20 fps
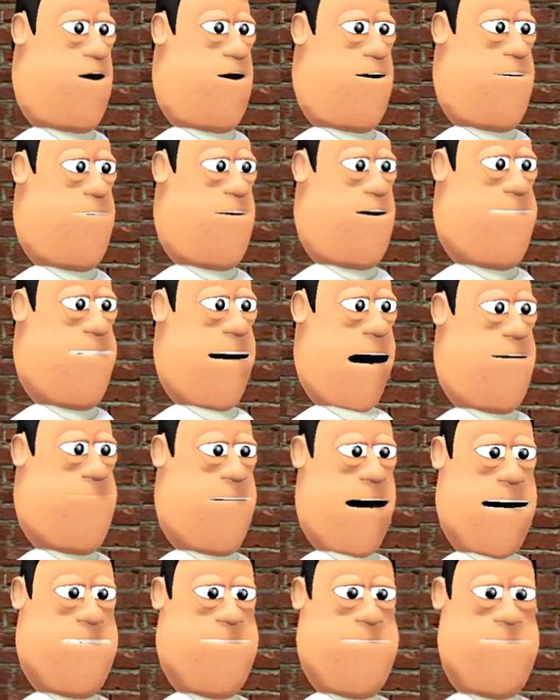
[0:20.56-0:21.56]
house and found
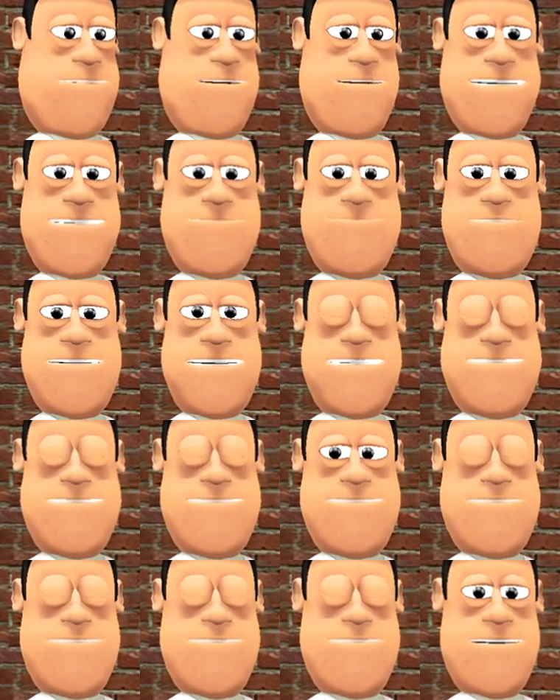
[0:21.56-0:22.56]
this book.
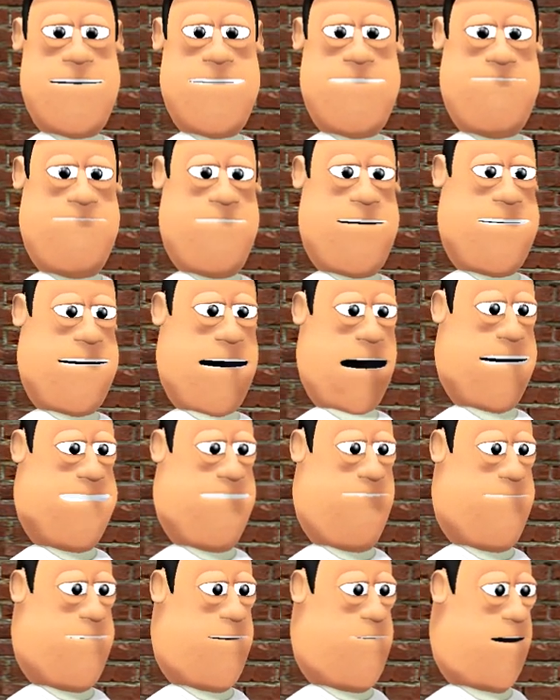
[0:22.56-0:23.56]
Let's play
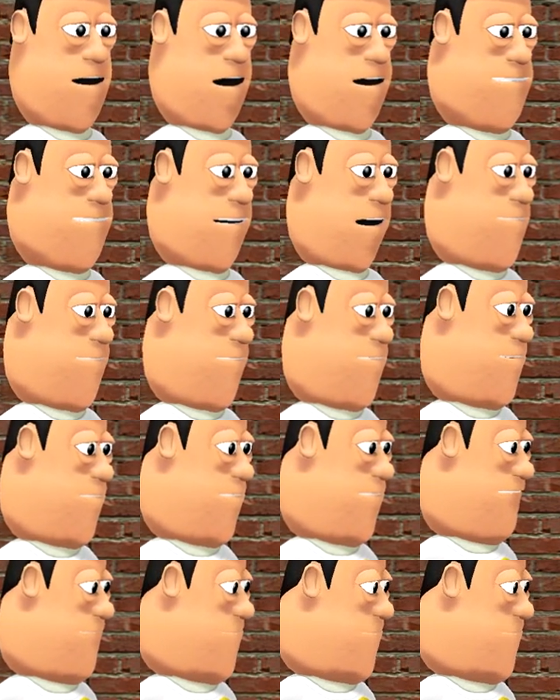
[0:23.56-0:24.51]
hide the sausage.